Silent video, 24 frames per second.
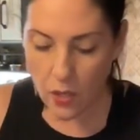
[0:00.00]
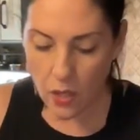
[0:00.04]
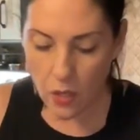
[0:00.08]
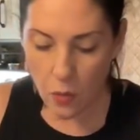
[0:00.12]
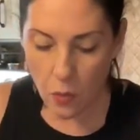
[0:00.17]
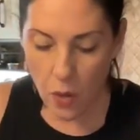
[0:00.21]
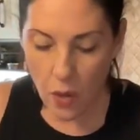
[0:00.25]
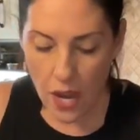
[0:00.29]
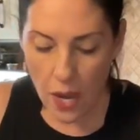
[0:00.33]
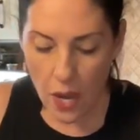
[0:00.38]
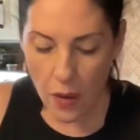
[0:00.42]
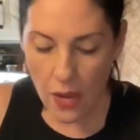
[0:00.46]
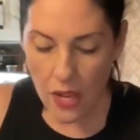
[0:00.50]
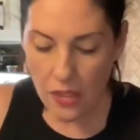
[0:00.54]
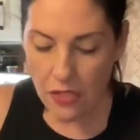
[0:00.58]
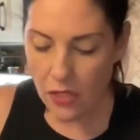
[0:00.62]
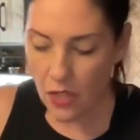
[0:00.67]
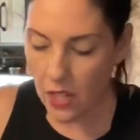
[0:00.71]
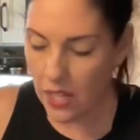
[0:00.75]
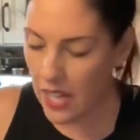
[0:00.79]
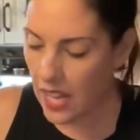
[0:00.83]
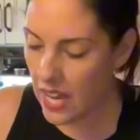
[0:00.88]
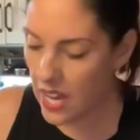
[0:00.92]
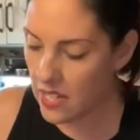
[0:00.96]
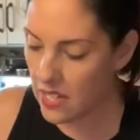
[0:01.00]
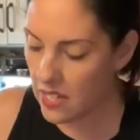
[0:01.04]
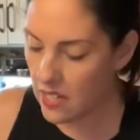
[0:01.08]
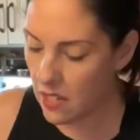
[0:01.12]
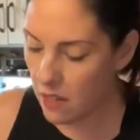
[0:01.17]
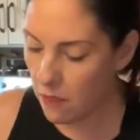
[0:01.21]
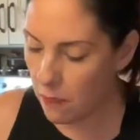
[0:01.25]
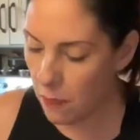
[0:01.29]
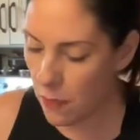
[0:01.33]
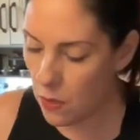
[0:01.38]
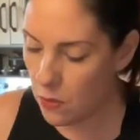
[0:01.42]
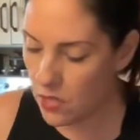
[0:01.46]
wow, I thought I ate
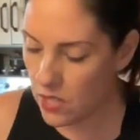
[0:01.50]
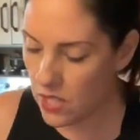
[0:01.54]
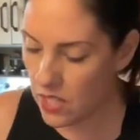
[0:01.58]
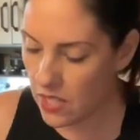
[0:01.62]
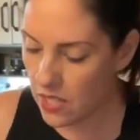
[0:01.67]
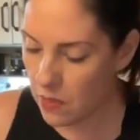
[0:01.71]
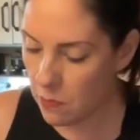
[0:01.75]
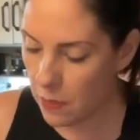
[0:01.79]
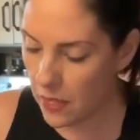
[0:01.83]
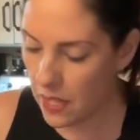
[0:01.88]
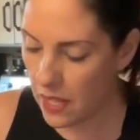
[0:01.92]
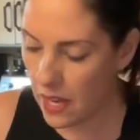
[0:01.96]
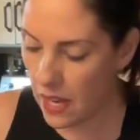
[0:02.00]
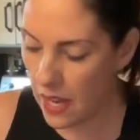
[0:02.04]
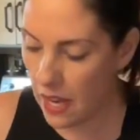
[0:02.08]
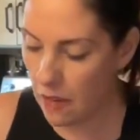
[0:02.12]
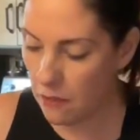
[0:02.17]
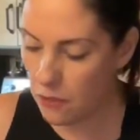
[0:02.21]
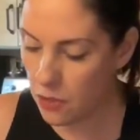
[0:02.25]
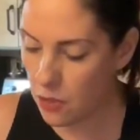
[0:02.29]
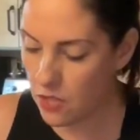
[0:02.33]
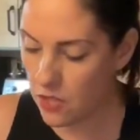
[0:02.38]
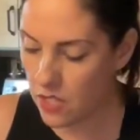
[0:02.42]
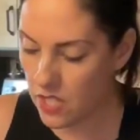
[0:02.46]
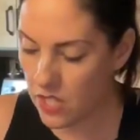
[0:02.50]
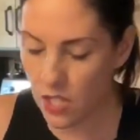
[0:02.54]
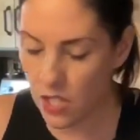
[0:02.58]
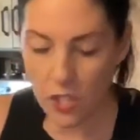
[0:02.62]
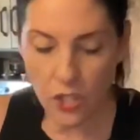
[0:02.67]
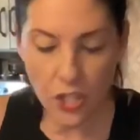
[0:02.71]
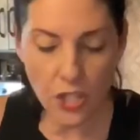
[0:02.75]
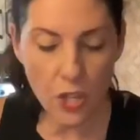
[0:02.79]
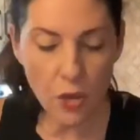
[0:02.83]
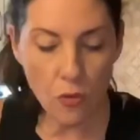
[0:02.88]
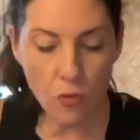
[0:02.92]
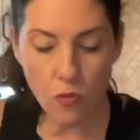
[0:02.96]
enough protein, but after dinner
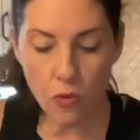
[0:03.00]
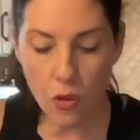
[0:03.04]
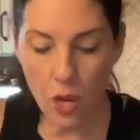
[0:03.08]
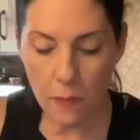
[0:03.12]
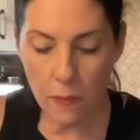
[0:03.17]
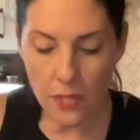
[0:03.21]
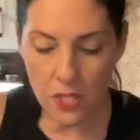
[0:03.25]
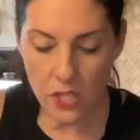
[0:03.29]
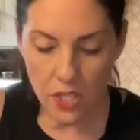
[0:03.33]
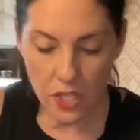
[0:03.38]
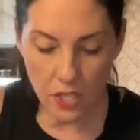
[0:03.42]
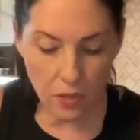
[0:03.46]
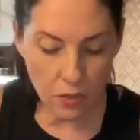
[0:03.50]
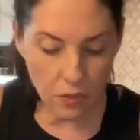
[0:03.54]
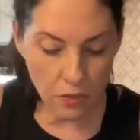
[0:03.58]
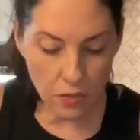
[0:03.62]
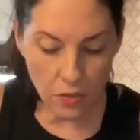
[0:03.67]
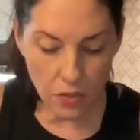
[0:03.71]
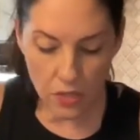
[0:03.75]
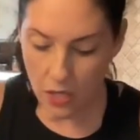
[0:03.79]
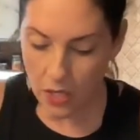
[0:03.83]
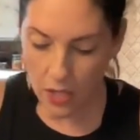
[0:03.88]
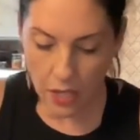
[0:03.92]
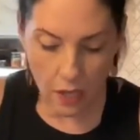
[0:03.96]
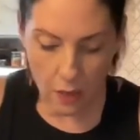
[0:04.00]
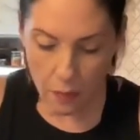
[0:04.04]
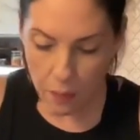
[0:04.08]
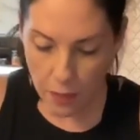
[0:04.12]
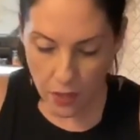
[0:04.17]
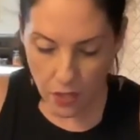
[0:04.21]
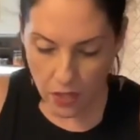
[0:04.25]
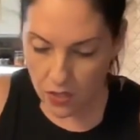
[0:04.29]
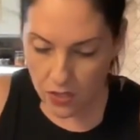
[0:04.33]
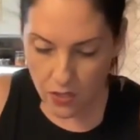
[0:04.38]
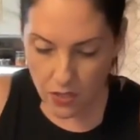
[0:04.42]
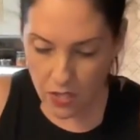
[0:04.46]
you're rummaging through the
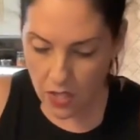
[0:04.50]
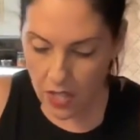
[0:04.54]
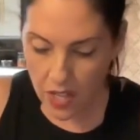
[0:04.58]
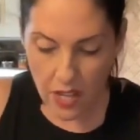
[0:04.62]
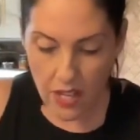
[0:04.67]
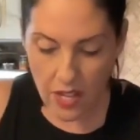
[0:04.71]
cupboards.